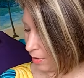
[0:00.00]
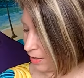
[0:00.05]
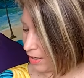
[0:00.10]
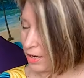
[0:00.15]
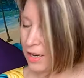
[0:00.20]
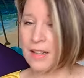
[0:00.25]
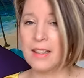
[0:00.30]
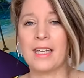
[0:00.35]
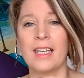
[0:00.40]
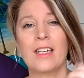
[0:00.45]
And
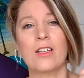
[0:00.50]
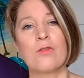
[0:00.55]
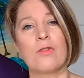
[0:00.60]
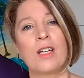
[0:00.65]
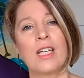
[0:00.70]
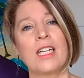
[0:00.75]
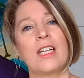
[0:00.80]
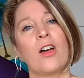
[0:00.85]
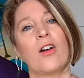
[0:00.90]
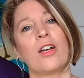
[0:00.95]
I think it's
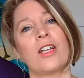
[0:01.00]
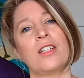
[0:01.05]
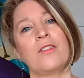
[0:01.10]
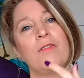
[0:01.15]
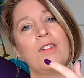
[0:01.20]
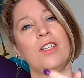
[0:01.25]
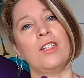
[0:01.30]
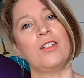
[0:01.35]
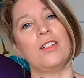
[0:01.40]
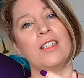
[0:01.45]
really nice
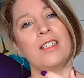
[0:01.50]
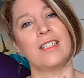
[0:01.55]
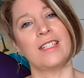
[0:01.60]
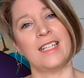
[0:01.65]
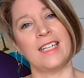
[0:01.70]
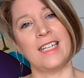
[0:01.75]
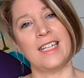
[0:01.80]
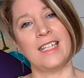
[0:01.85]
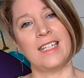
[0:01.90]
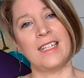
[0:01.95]
for you to
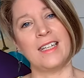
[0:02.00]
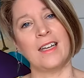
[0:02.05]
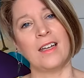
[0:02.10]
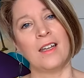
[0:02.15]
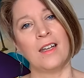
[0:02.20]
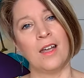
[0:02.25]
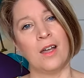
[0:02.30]
see